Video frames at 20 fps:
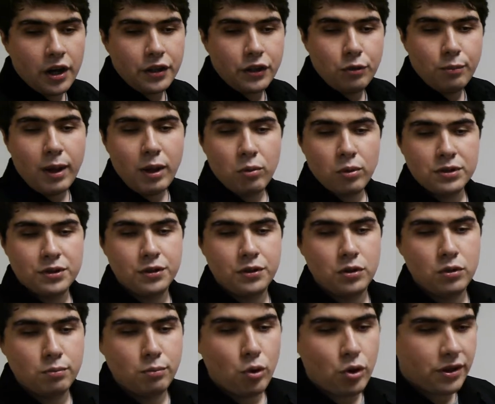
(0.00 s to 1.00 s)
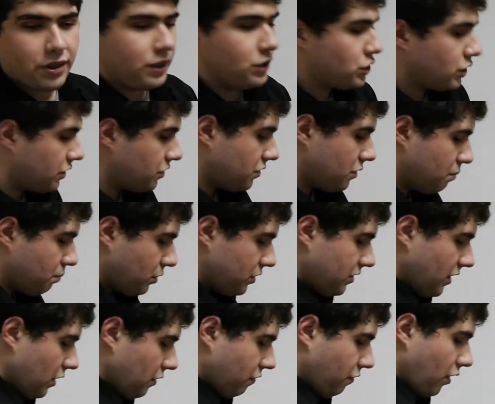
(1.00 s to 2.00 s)
you might want to do more than just
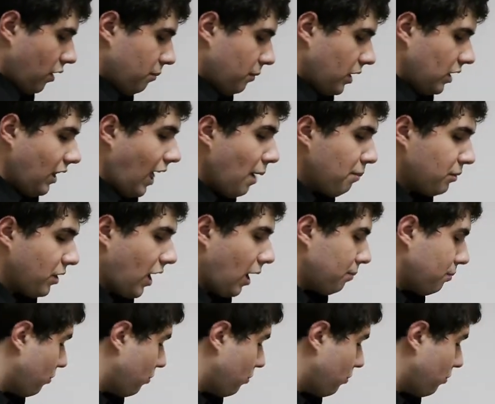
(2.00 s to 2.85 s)
present from a laptop.